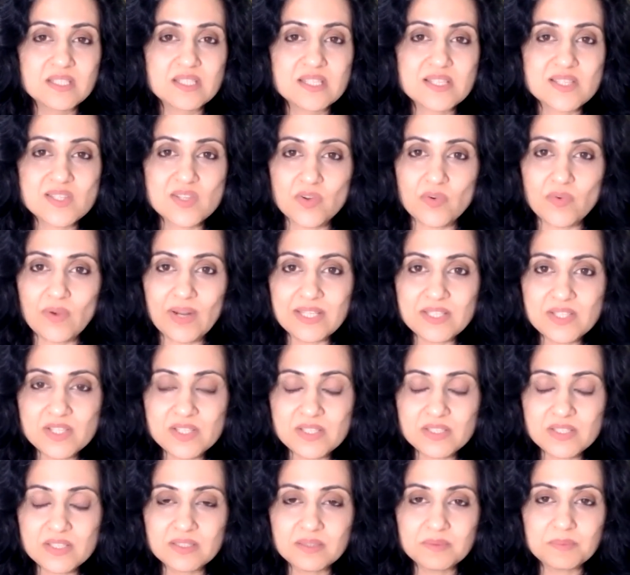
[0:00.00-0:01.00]

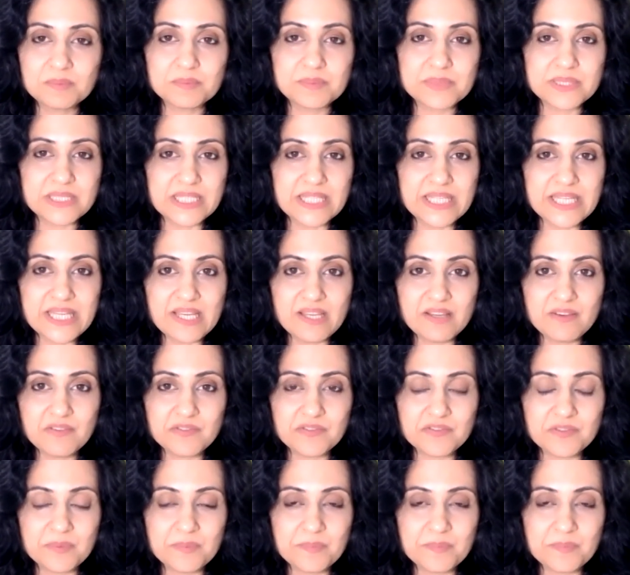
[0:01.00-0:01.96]
surrender, belief,